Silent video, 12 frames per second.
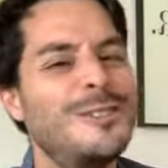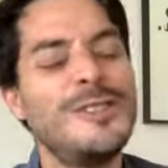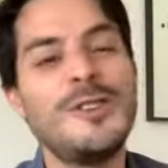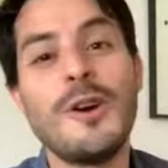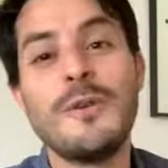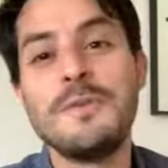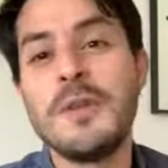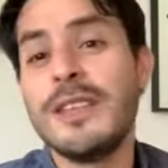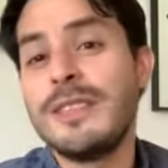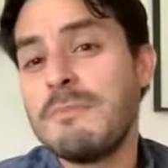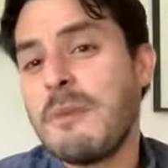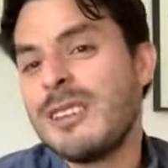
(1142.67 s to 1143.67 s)
not
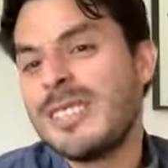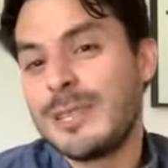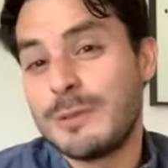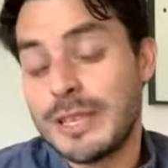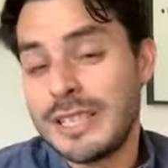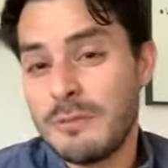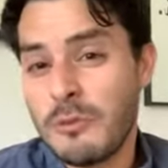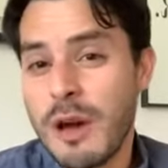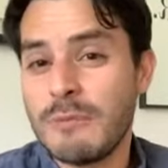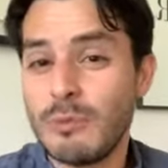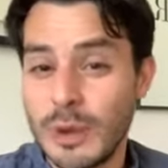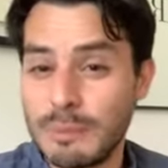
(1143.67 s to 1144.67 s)
the most expensive
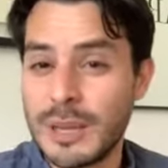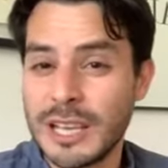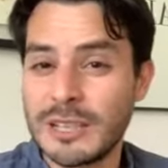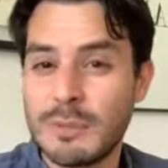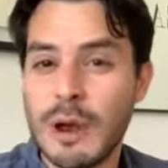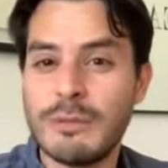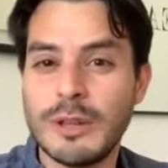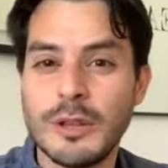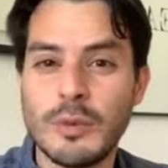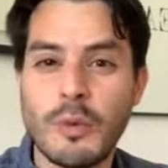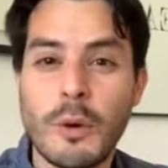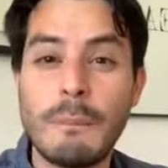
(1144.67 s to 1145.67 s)
one, because probably
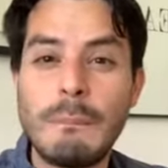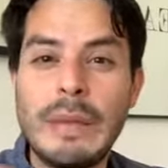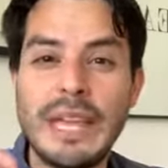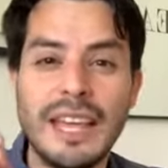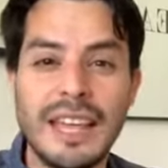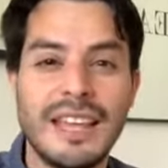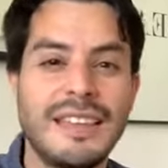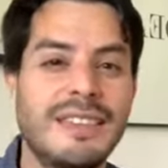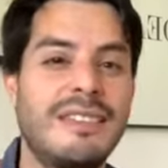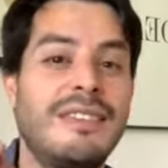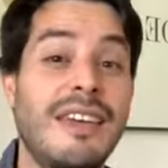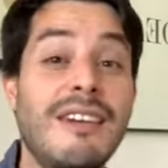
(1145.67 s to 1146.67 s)
you won't be
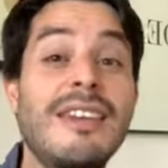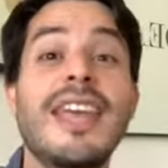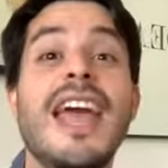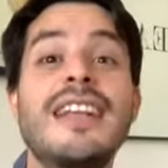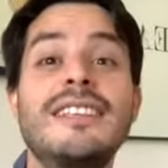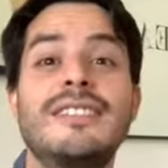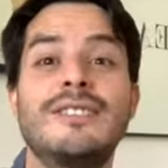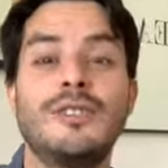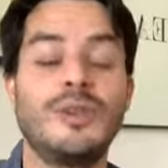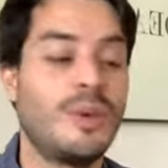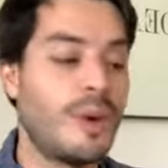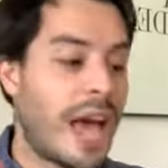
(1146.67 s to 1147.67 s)
there yet
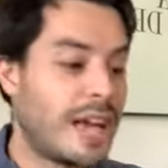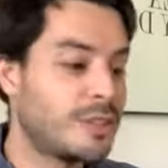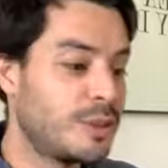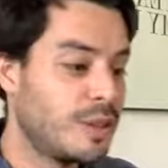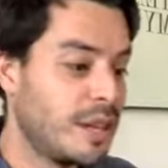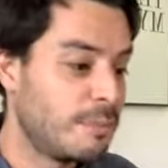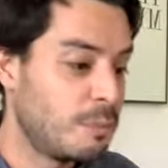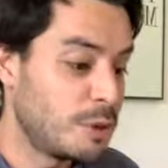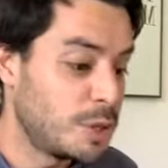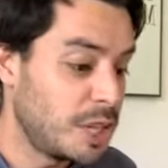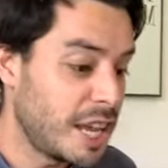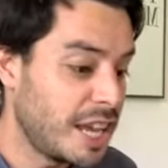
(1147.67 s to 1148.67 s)
to actually
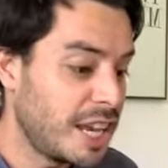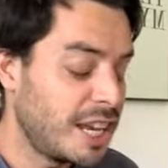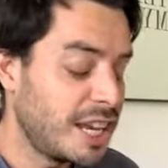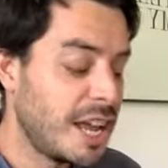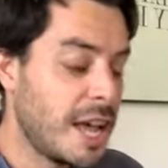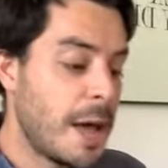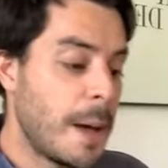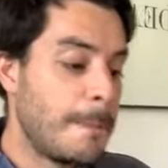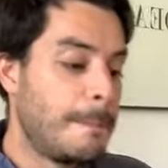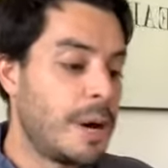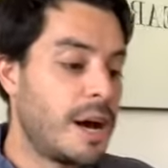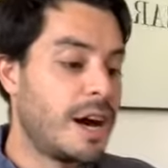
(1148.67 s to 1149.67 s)
appreciate it.
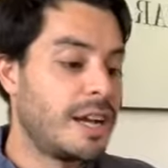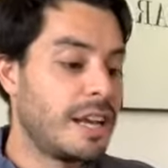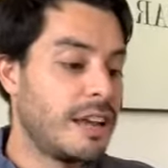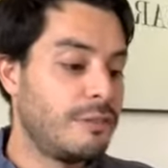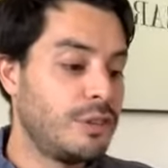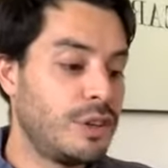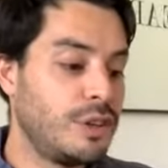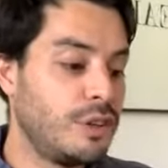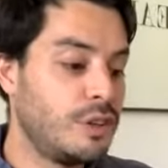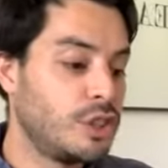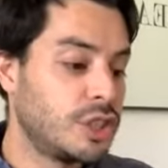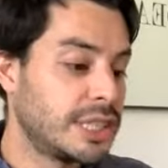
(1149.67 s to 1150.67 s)
But if
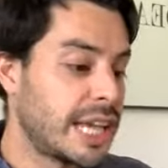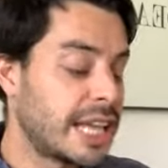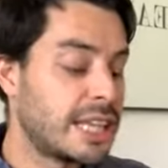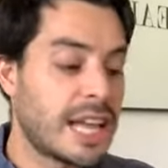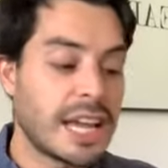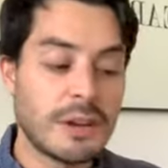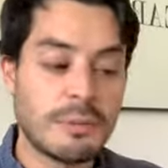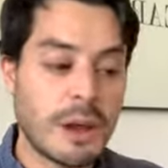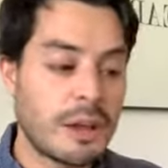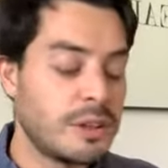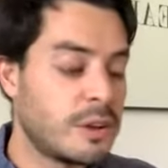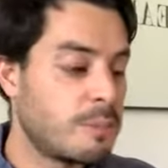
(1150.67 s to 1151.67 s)
you just get like a
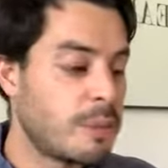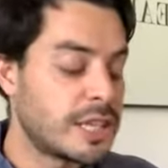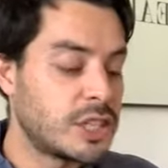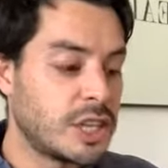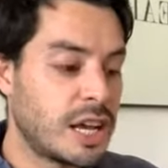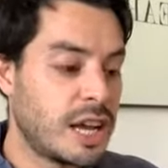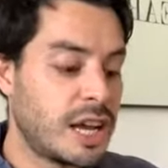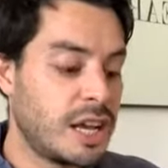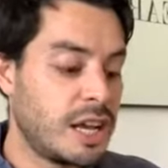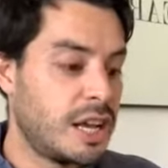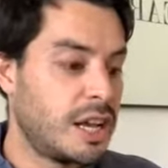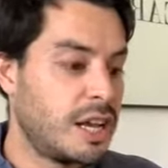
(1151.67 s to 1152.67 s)
regular
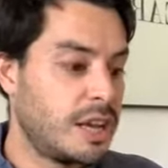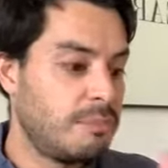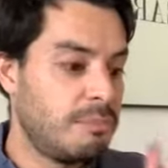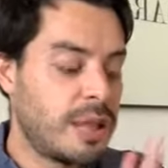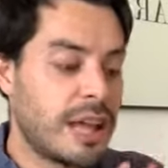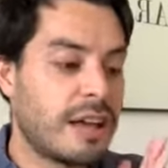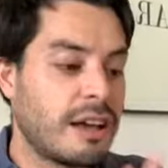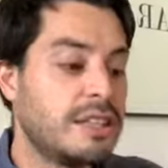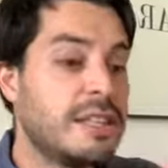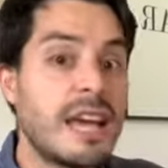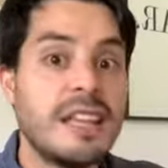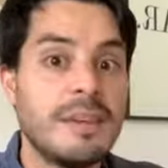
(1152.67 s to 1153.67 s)
matcha, like a
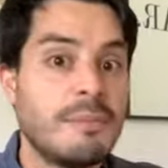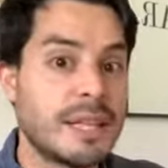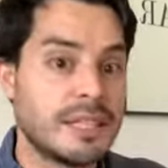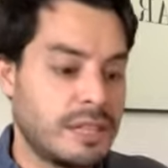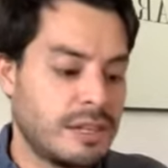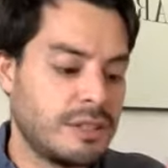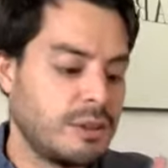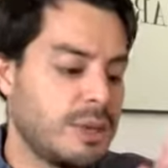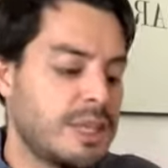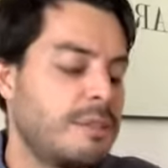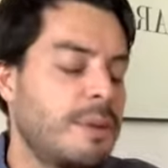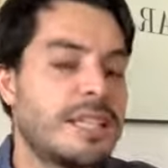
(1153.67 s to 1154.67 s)
daily matcha, so
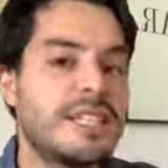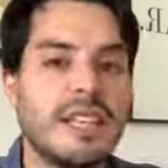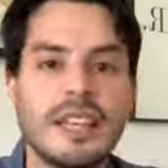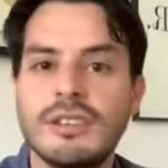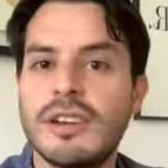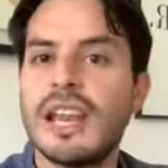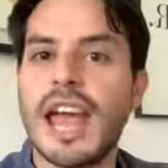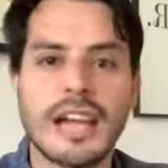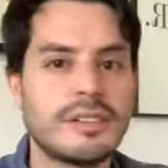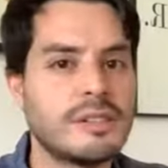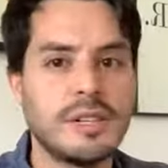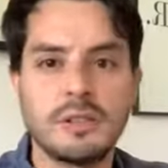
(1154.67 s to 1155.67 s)
it's a matcha that you can
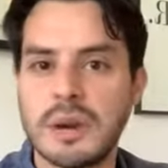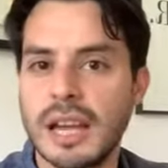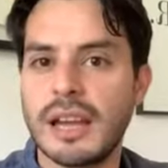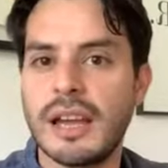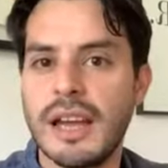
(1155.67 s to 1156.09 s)
actually drink